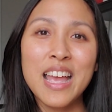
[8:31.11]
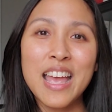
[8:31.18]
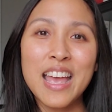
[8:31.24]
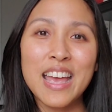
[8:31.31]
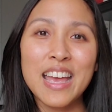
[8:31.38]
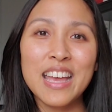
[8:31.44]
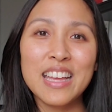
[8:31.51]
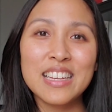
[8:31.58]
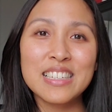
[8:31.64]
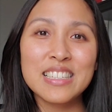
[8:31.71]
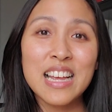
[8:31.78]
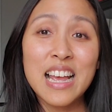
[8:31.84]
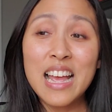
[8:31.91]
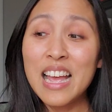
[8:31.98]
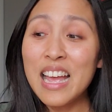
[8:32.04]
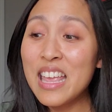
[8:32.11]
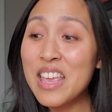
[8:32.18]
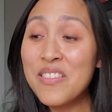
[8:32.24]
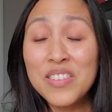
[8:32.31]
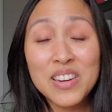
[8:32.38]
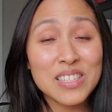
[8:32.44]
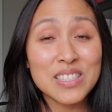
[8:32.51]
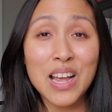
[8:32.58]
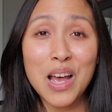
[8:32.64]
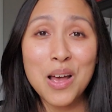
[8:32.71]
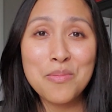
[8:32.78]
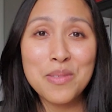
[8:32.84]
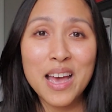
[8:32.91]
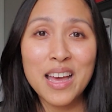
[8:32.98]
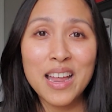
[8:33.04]
and even on top of
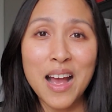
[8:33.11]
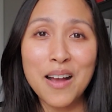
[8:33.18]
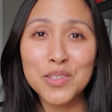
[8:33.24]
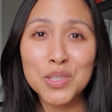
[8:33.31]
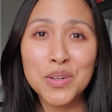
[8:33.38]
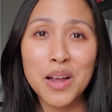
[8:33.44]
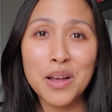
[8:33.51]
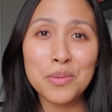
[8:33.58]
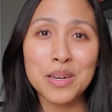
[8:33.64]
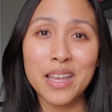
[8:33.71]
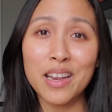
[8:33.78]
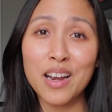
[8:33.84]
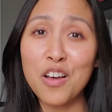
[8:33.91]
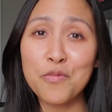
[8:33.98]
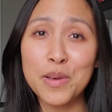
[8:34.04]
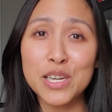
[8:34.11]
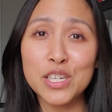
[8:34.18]
that after i would get off my